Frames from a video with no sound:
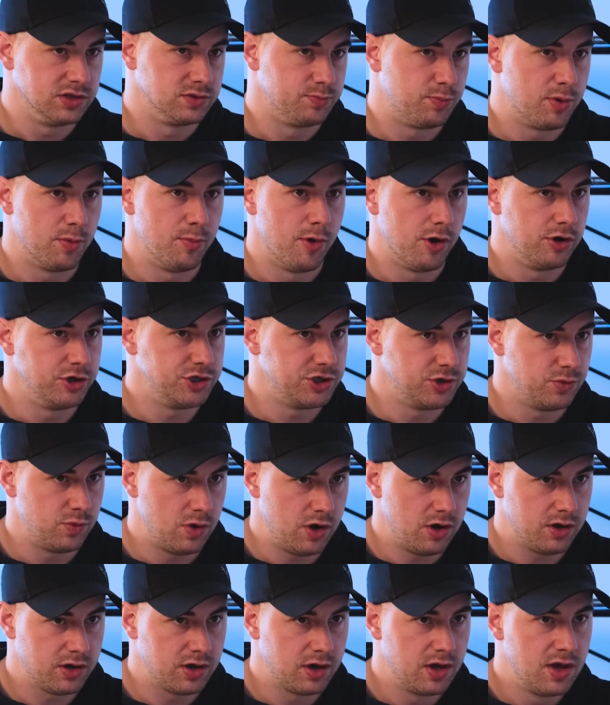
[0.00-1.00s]
promotion
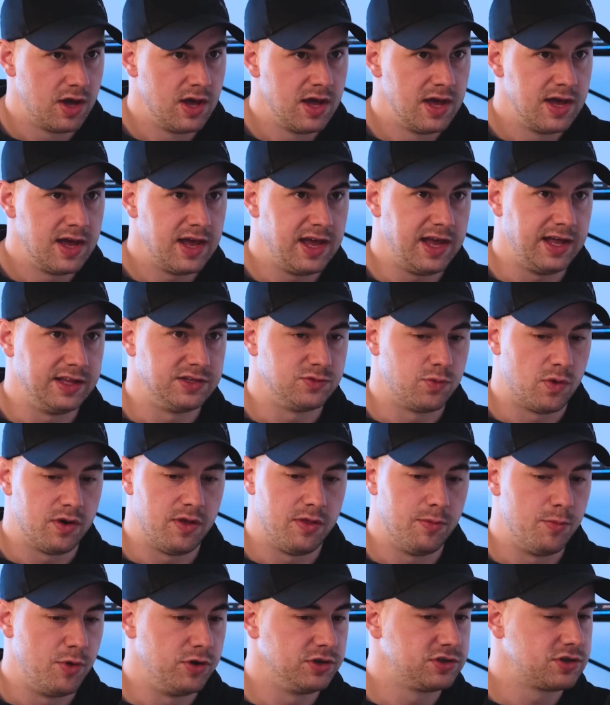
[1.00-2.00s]
work. It's one
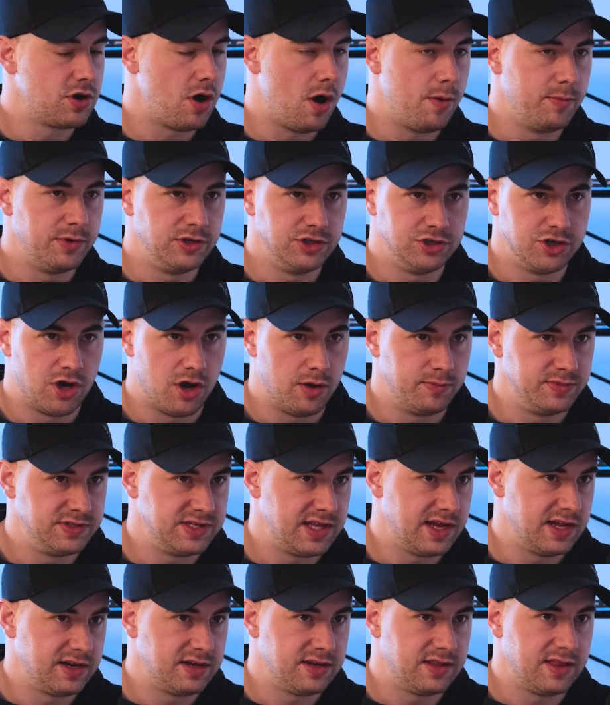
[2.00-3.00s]
of the most common jobs
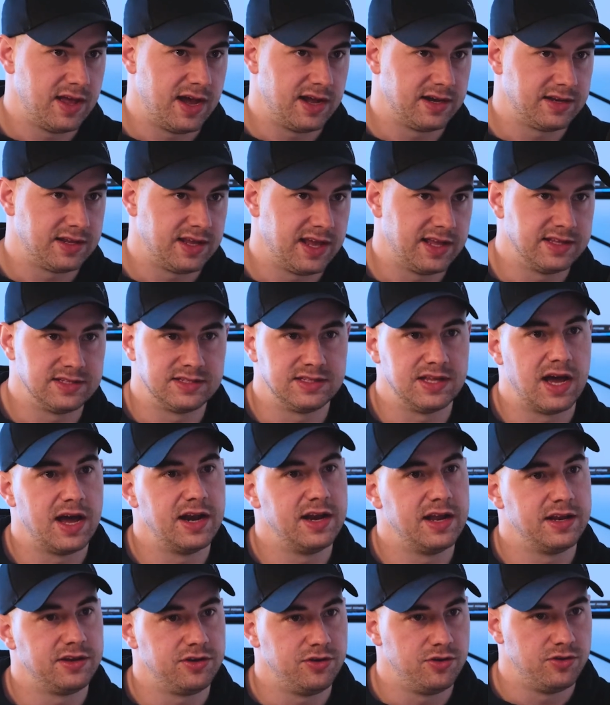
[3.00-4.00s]
that gets
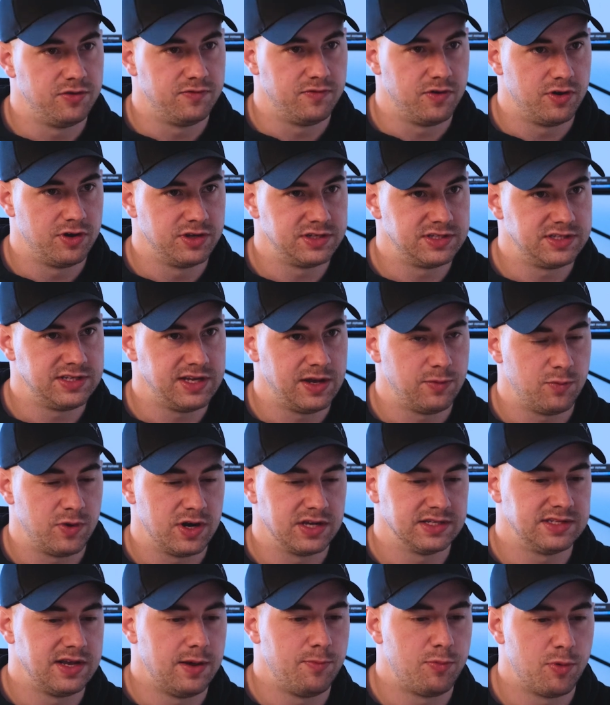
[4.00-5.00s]
done at university. And
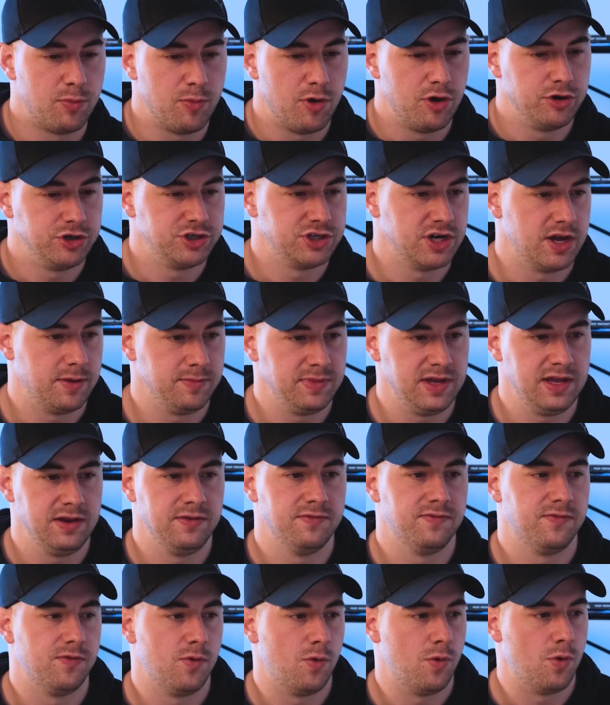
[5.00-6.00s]
when I say promotion, I
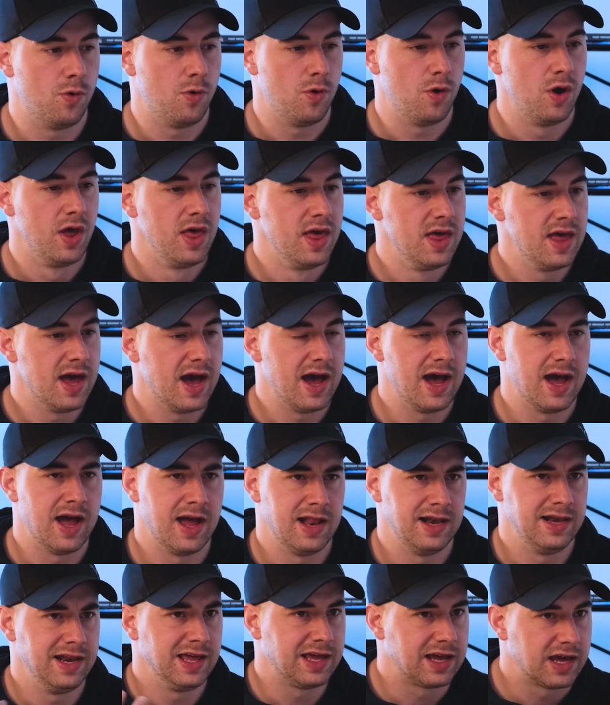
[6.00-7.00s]
mean for
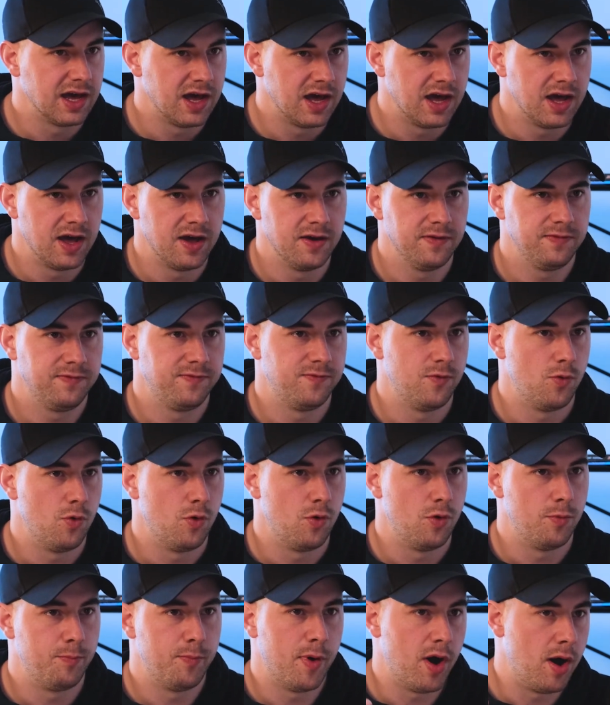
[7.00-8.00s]
liquor,
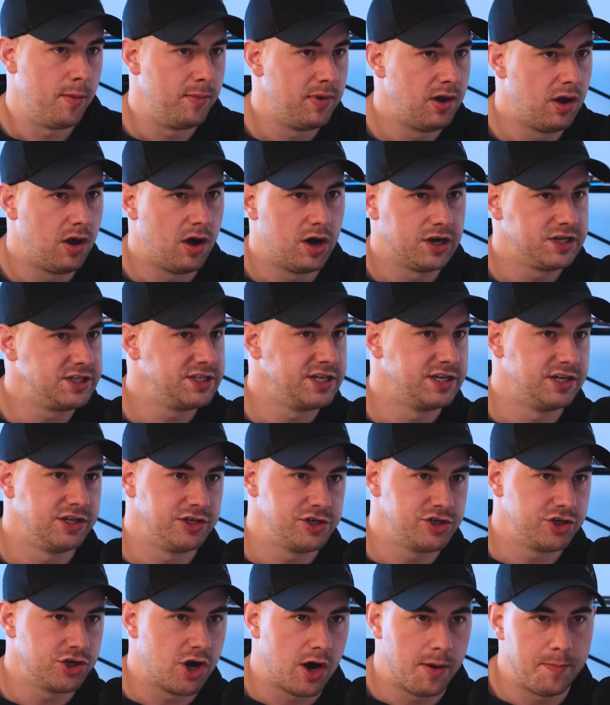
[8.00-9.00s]
for Parmalat in a
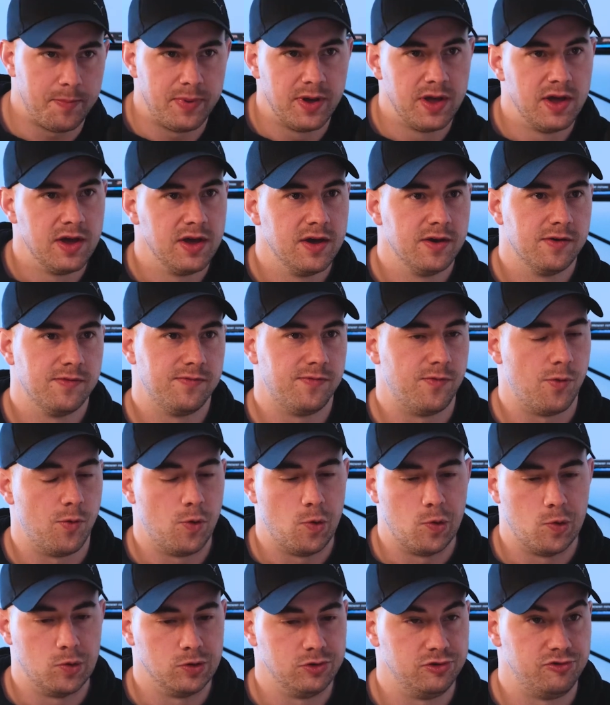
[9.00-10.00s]
shop,
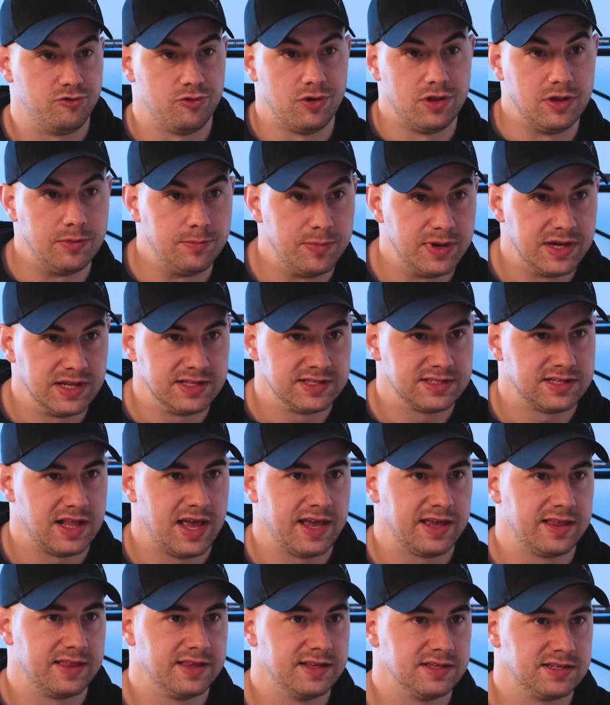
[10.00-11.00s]
for drill bits.
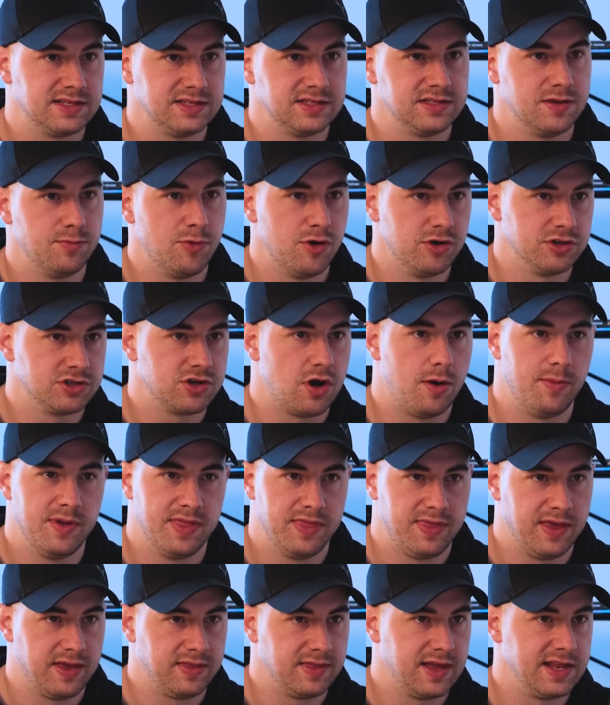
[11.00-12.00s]
Like, this is the most
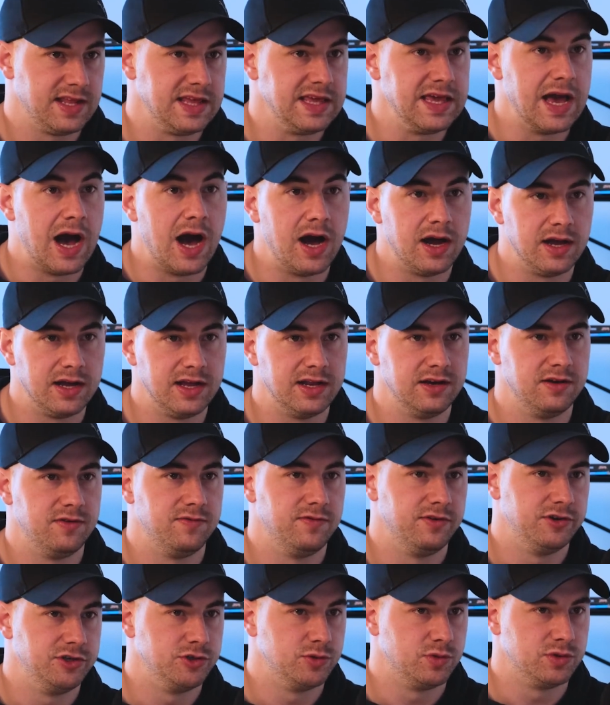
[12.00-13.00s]
common thing that young
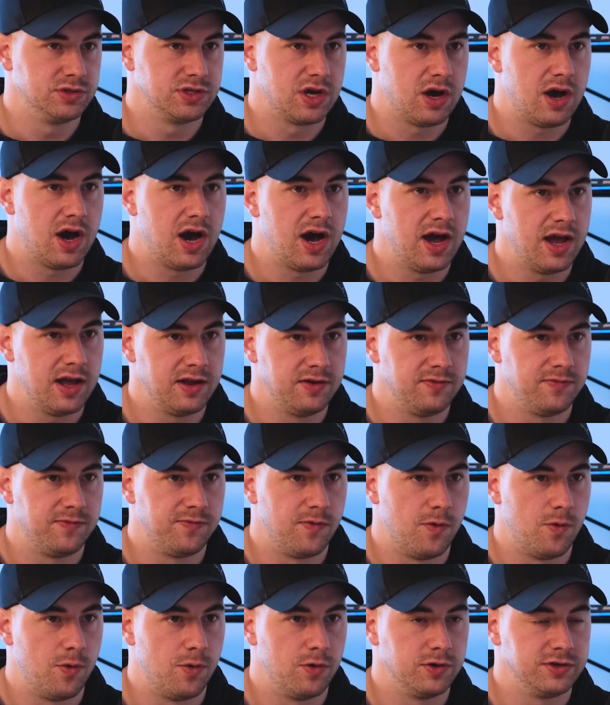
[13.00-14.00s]
individuals are hired
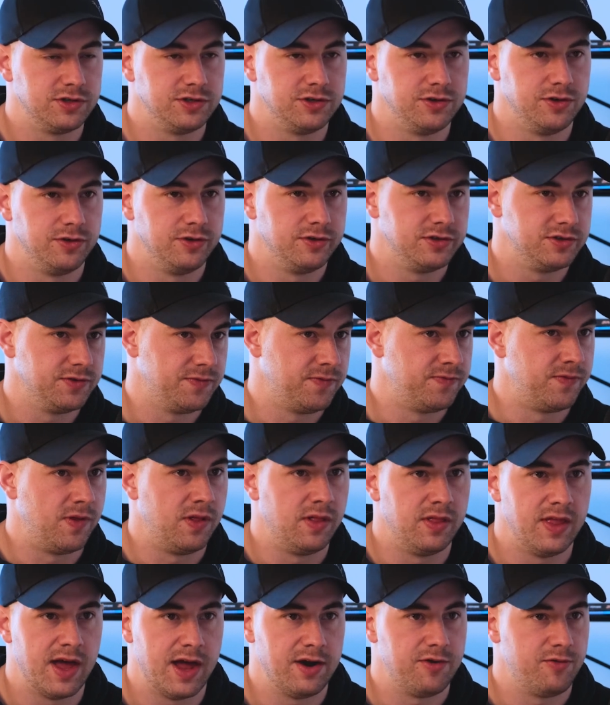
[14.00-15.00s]
for, to
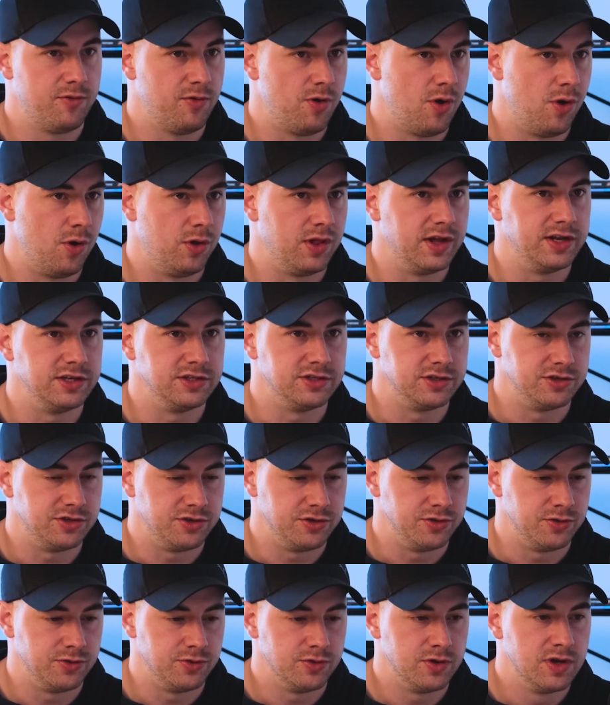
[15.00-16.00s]
fill that role and to
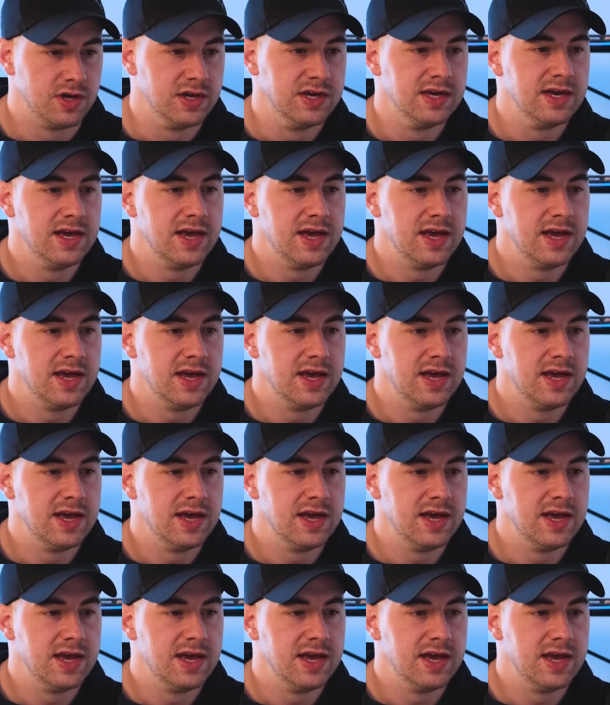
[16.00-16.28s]
do.